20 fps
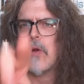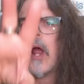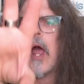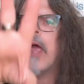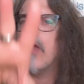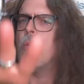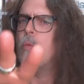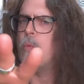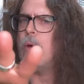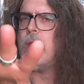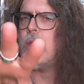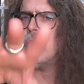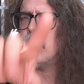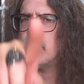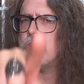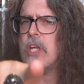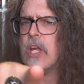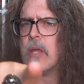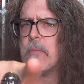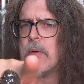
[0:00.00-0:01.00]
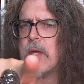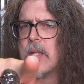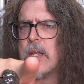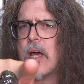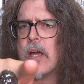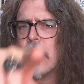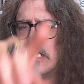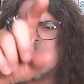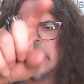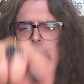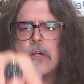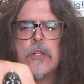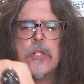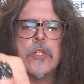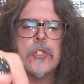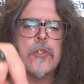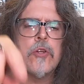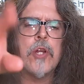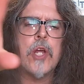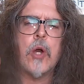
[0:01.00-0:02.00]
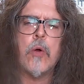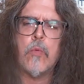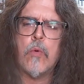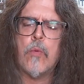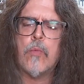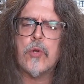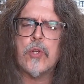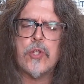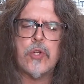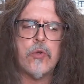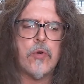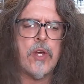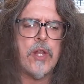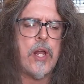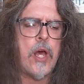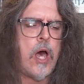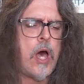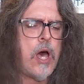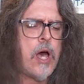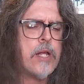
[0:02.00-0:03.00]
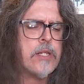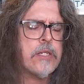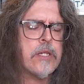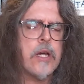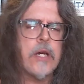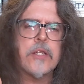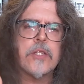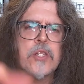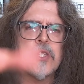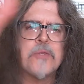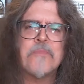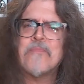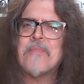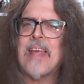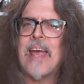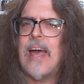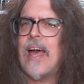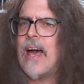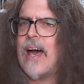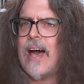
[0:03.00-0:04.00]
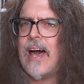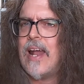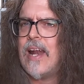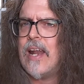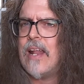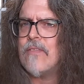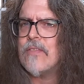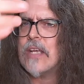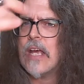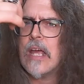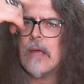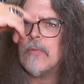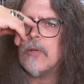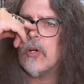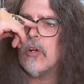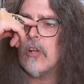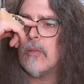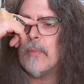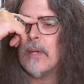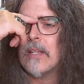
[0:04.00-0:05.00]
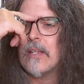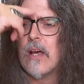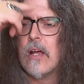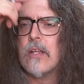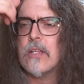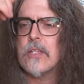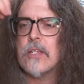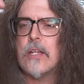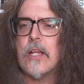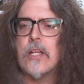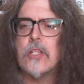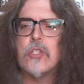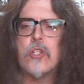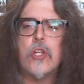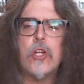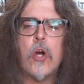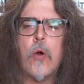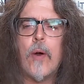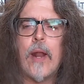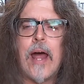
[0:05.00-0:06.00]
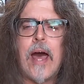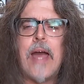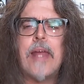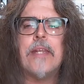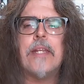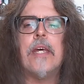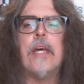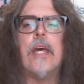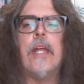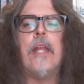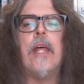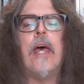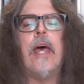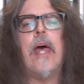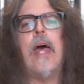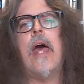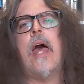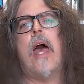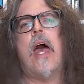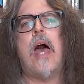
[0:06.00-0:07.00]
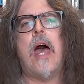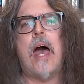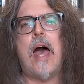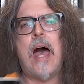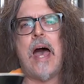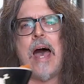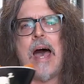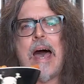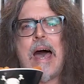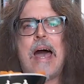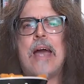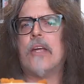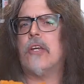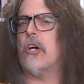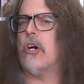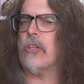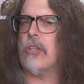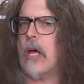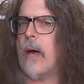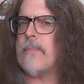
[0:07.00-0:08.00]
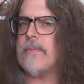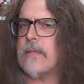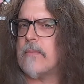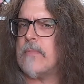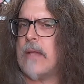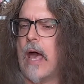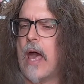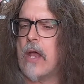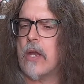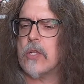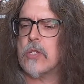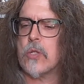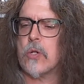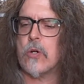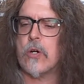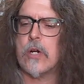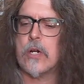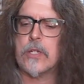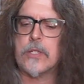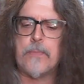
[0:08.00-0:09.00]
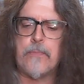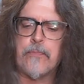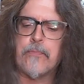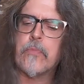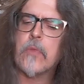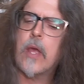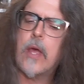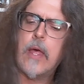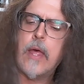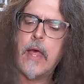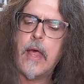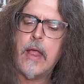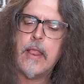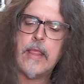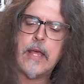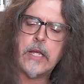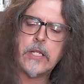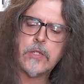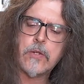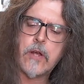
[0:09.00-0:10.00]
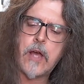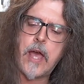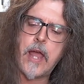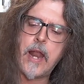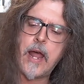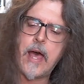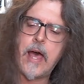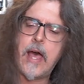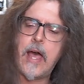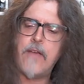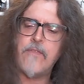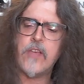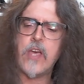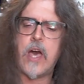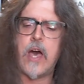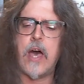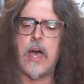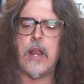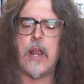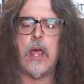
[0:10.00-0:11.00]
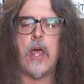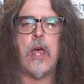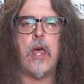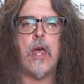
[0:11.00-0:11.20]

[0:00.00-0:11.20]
right, we use chicken McNuggets here in the studio when we're doing hot sauces. I didn't have time to go to the McDonald's today, so you know what I did? I cooked up some dinosaurs. That's right, I've got